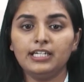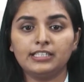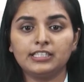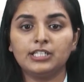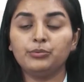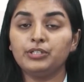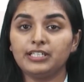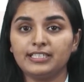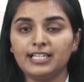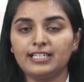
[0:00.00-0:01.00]
In keyword
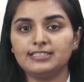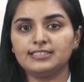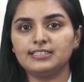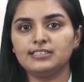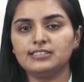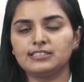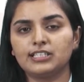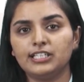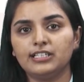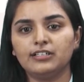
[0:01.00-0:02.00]

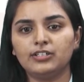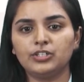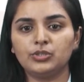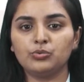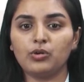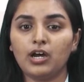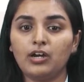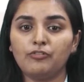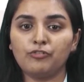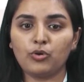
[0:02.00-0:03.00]
analysis, here you
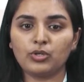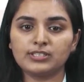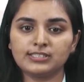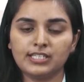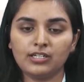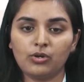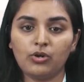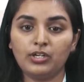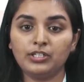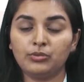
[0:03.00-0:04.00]
are focusing
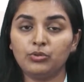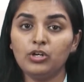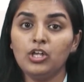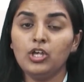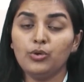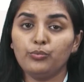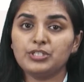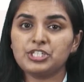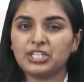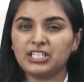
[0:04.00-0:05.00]
on
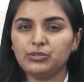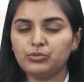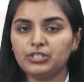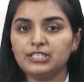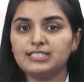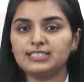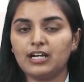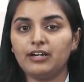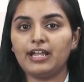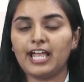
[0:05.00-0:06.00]
which keywords
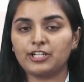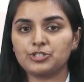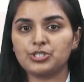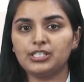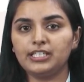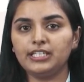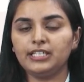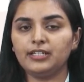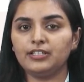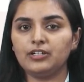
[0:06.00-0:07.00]
are actually